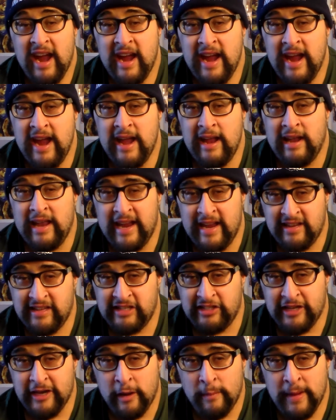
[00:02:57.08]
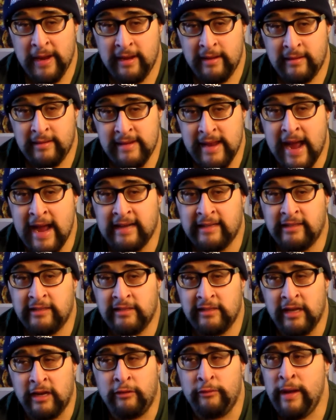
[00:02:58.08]
And ladies and gentlemen,
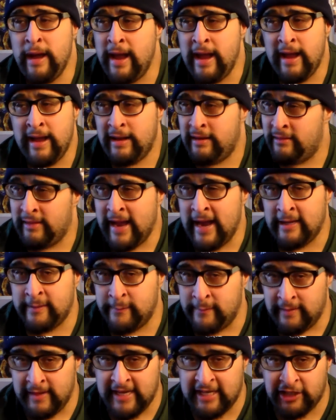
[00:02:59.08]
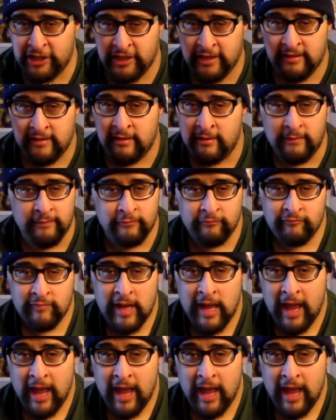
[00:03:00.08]
that's the grand explanation of